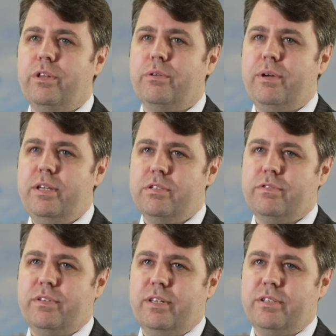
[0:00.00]
of the reasons
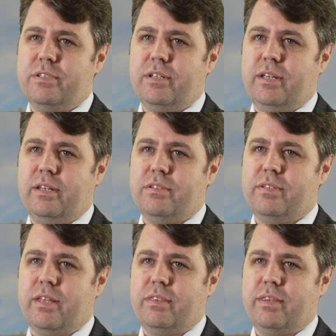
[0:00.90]
for this is
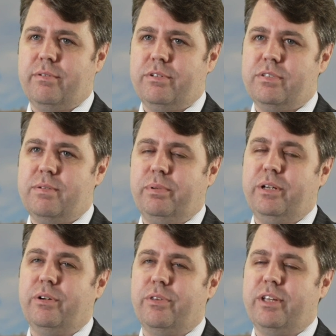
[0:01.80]
that there is simply
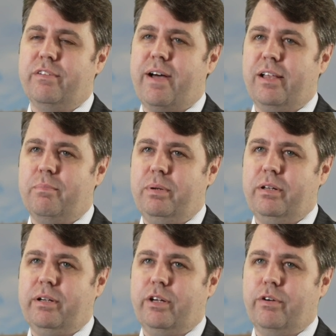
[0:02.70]
not the
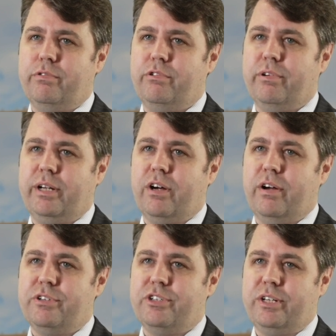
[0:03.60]
availability of green
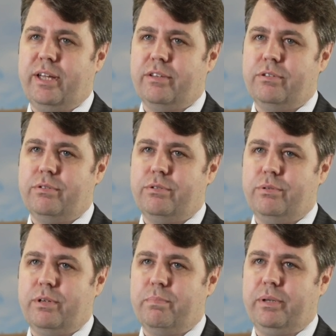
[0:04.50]
hydrogen yet to
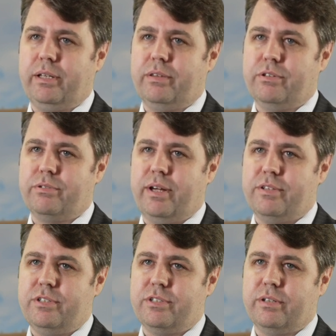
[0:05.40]
complete the
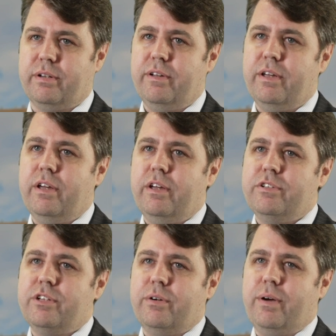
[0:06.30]
transition.
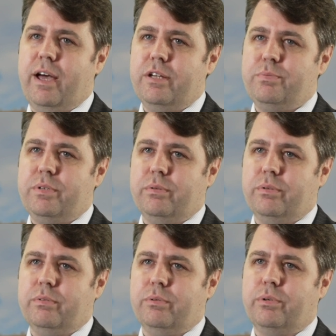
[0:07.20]
So as we
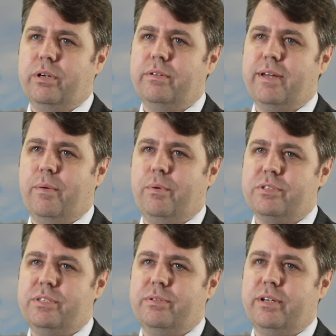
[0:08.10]
look at what
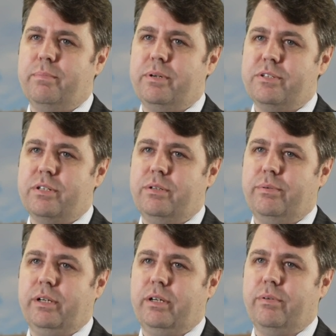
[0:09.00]
steel companies are
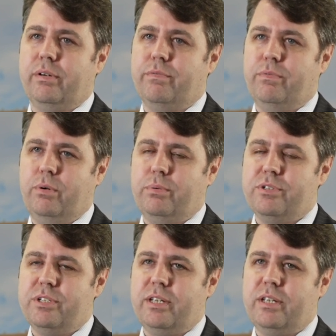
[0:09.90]
doing going
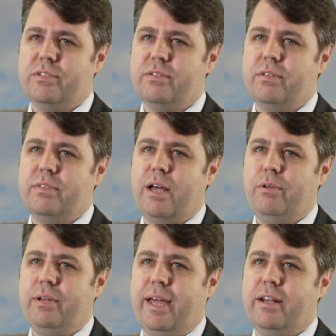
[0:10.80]
forwards, is
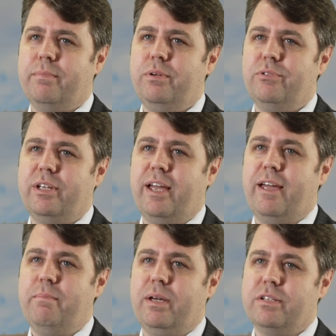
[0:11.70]
they'll end up using
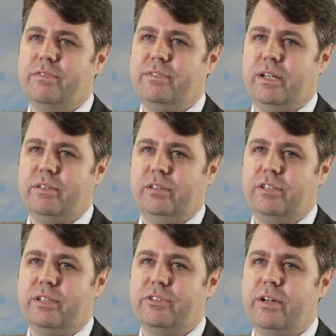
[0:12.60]
a mix of
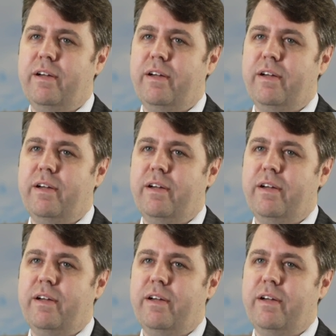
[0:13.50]
technologies.